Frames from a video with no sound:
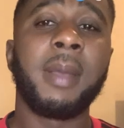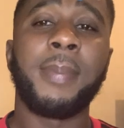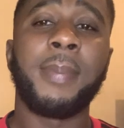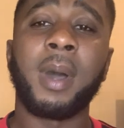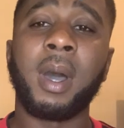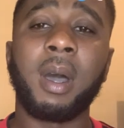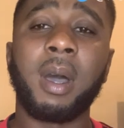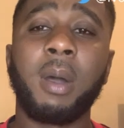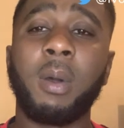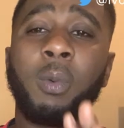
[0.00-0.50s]

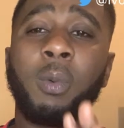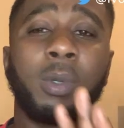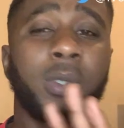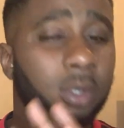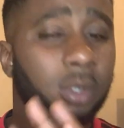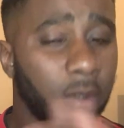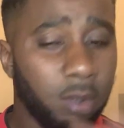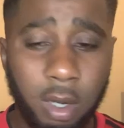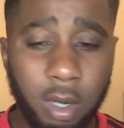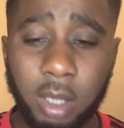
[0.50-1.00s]
But we
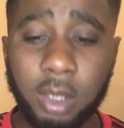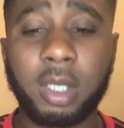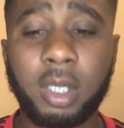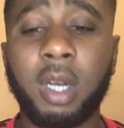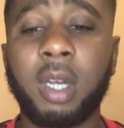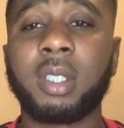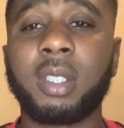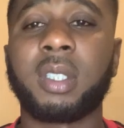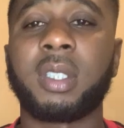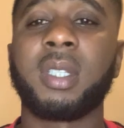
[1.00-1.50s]
still got a
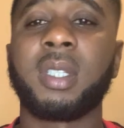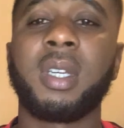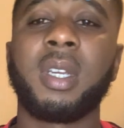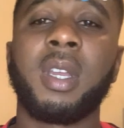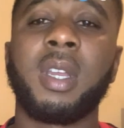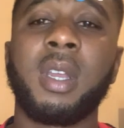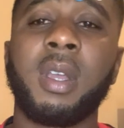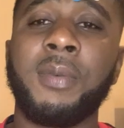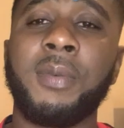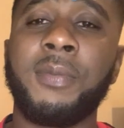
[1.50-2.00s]
chance
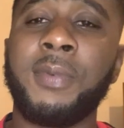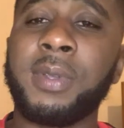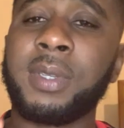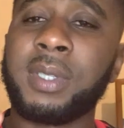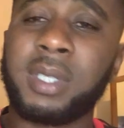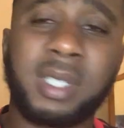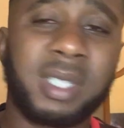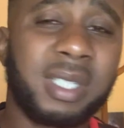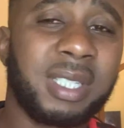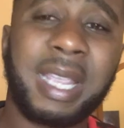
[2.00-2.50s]
with
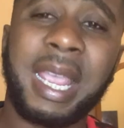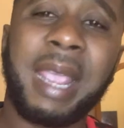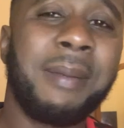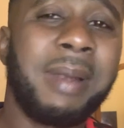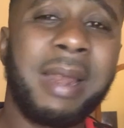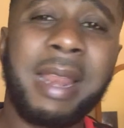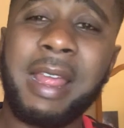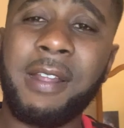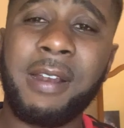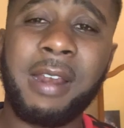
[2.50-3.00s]
the
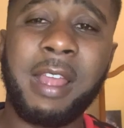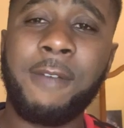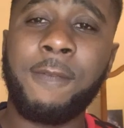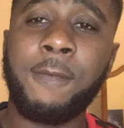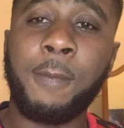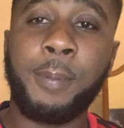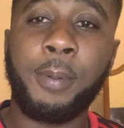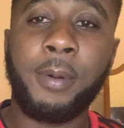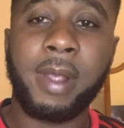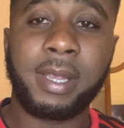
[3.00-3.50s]
same
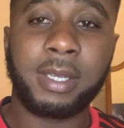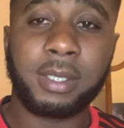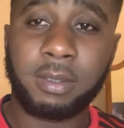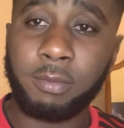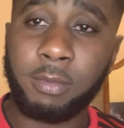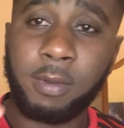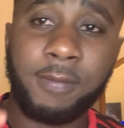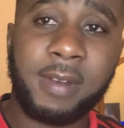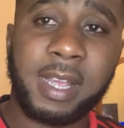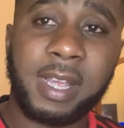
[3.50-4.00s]
level points
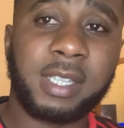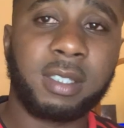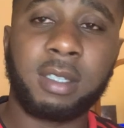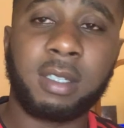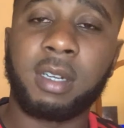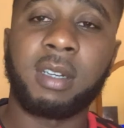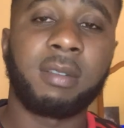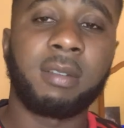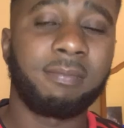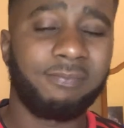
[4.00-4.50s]
with
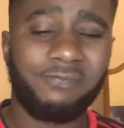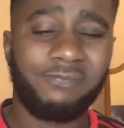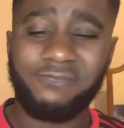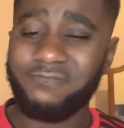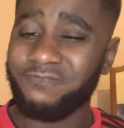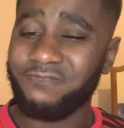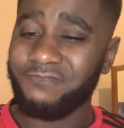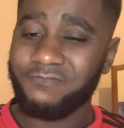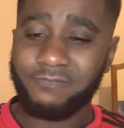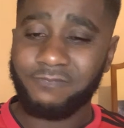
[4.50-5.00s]
Leicester.
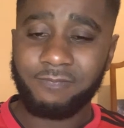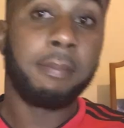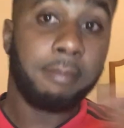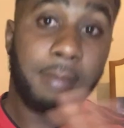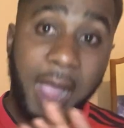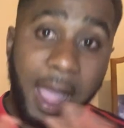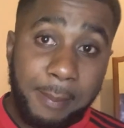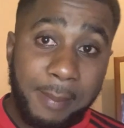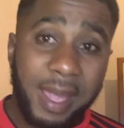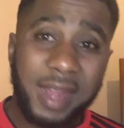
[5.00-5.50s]

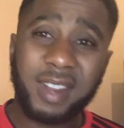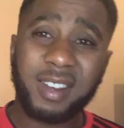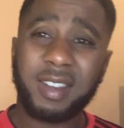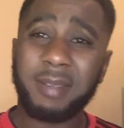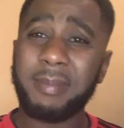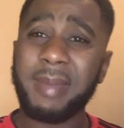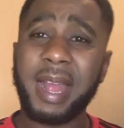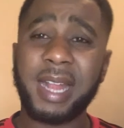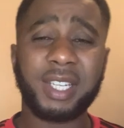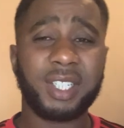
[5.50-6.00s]
My man of
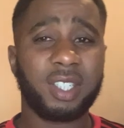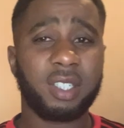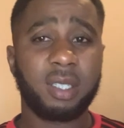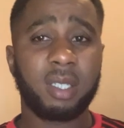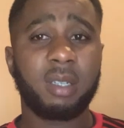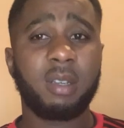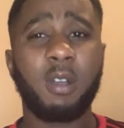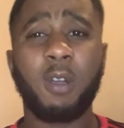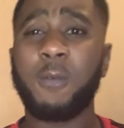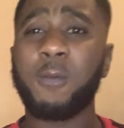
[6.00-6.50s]
the match,
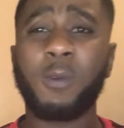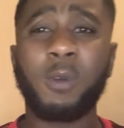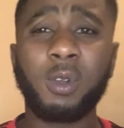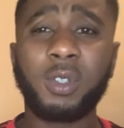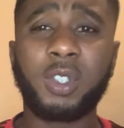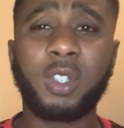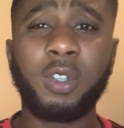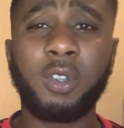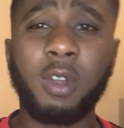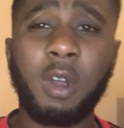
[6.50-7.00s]
of
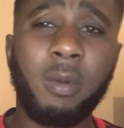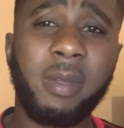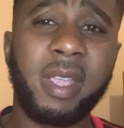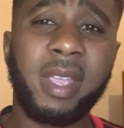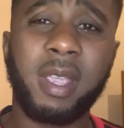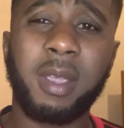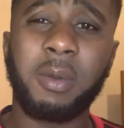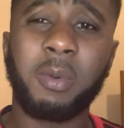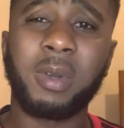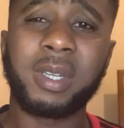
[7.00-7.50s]
course you know
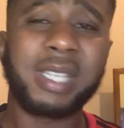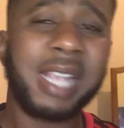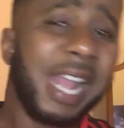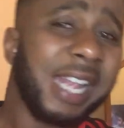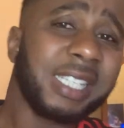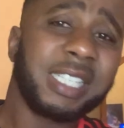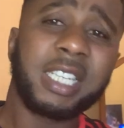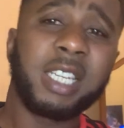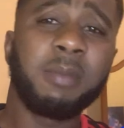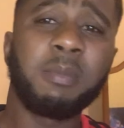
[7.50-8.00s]
it, was
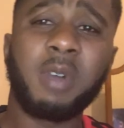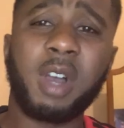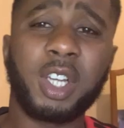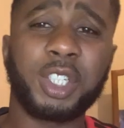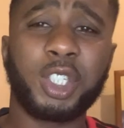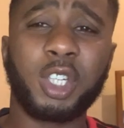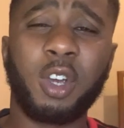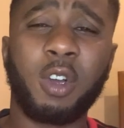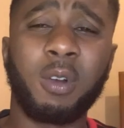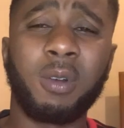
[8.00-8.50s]
Anthony
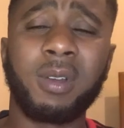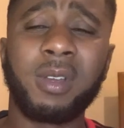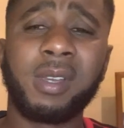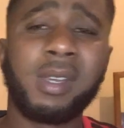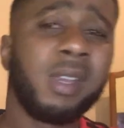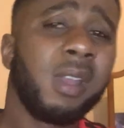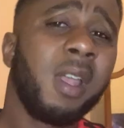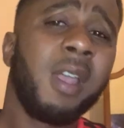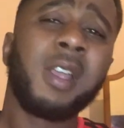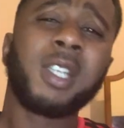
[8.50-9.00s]
Martial.
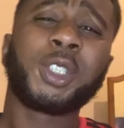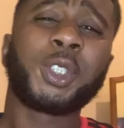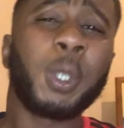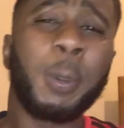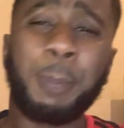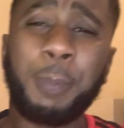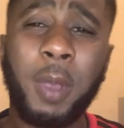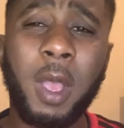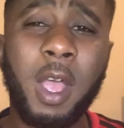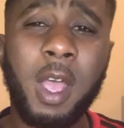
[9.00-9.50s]

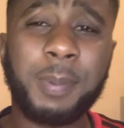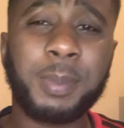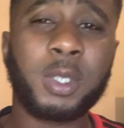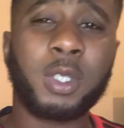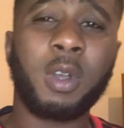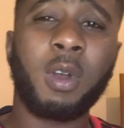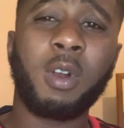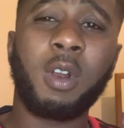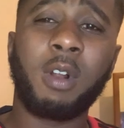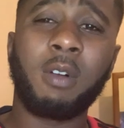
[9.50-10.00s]
Superb
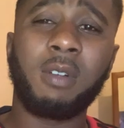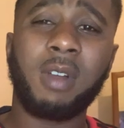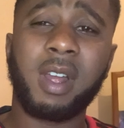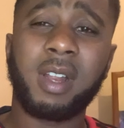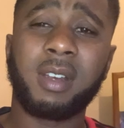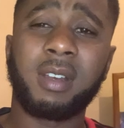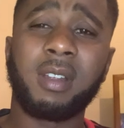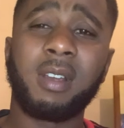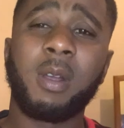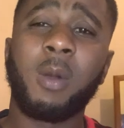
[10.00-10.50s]
solo
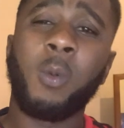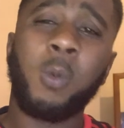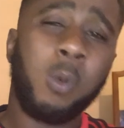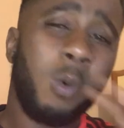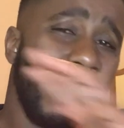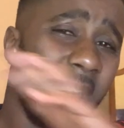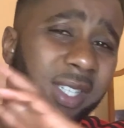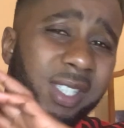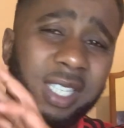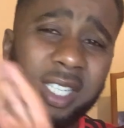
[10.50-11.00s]
run.
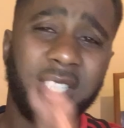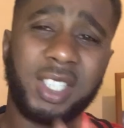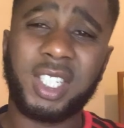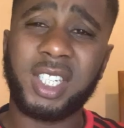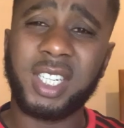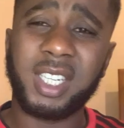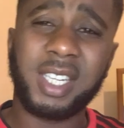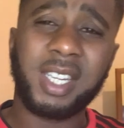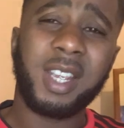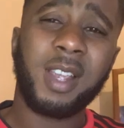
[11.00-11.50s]
What a
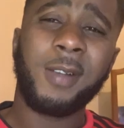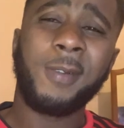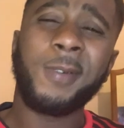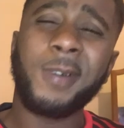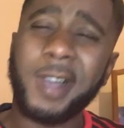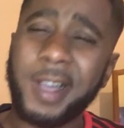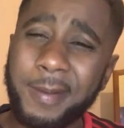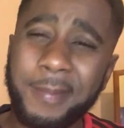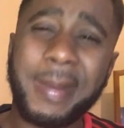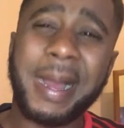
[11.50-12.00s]
G.
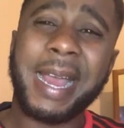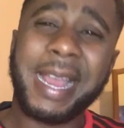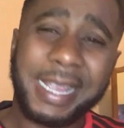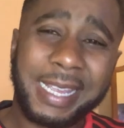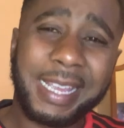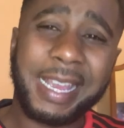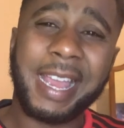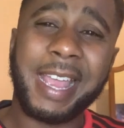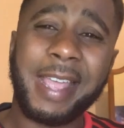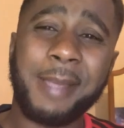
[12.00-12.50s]
What my
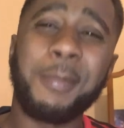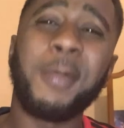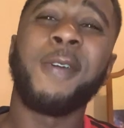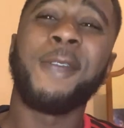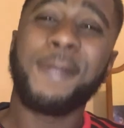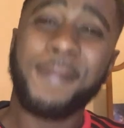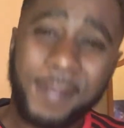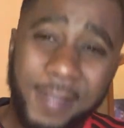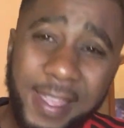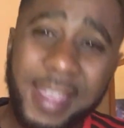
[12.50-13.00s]
guy,
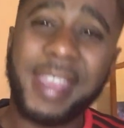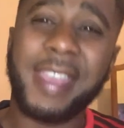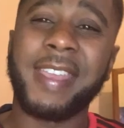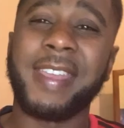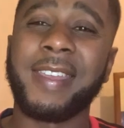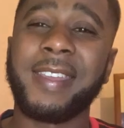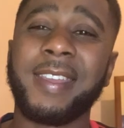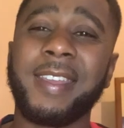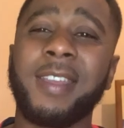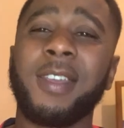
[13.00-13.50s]
mon
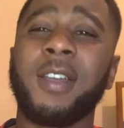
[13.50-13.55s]
frère.